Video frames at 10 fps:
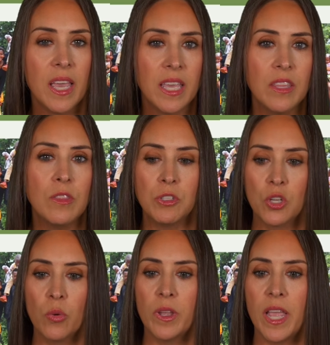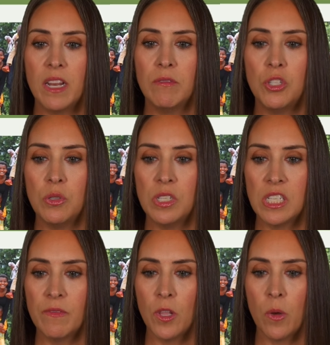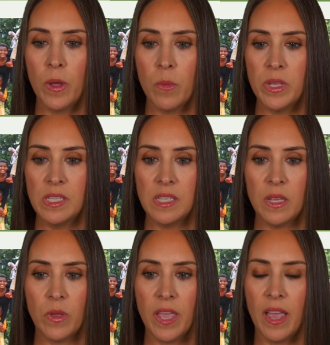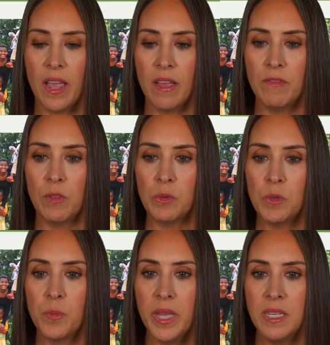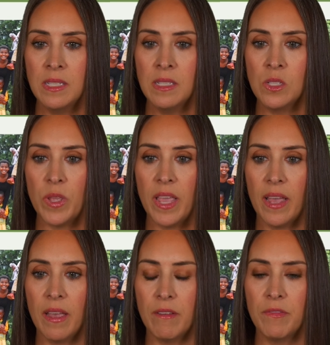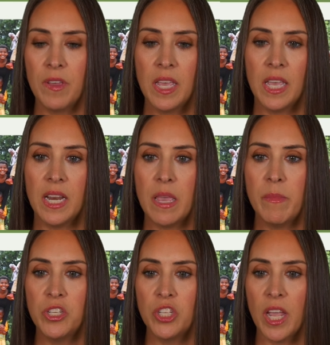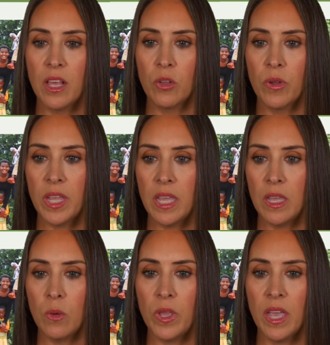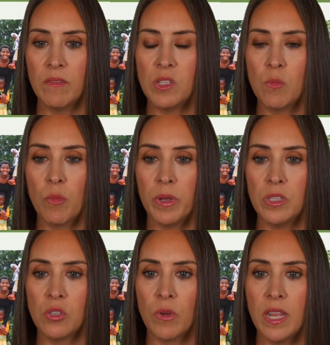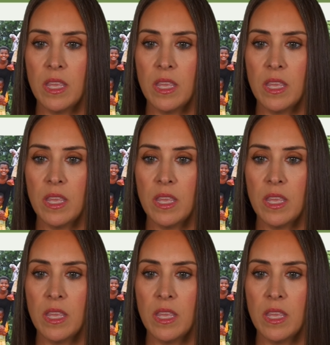get those creative juices flowing. We see we have those buttons, we have an image gallery, we have some more buttons right